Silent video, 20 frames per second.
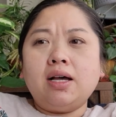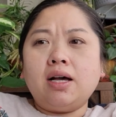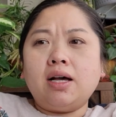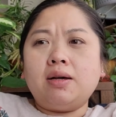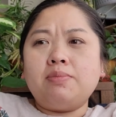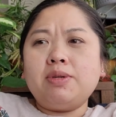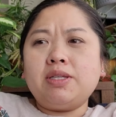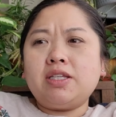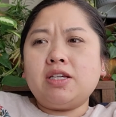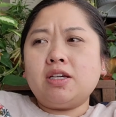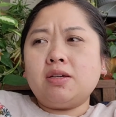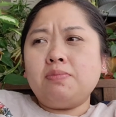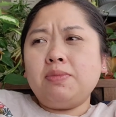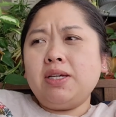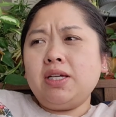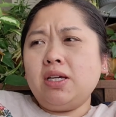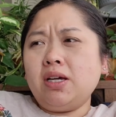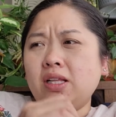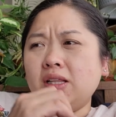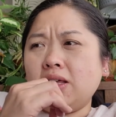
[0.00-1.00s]
um, it took
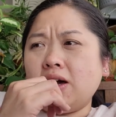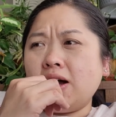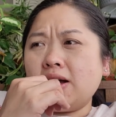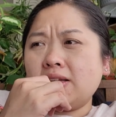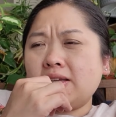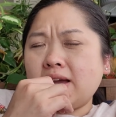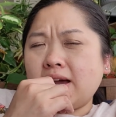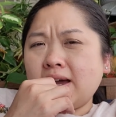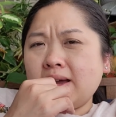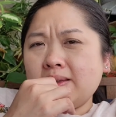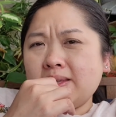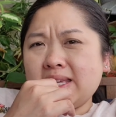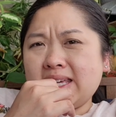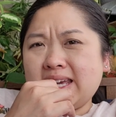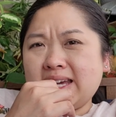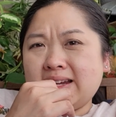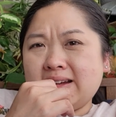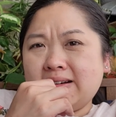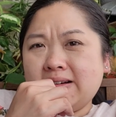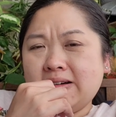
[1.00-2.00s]
me a long time to
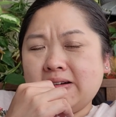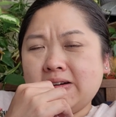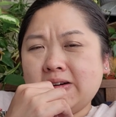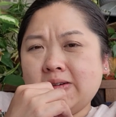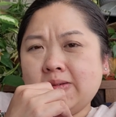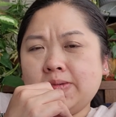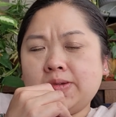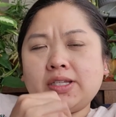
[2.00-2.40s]
get home.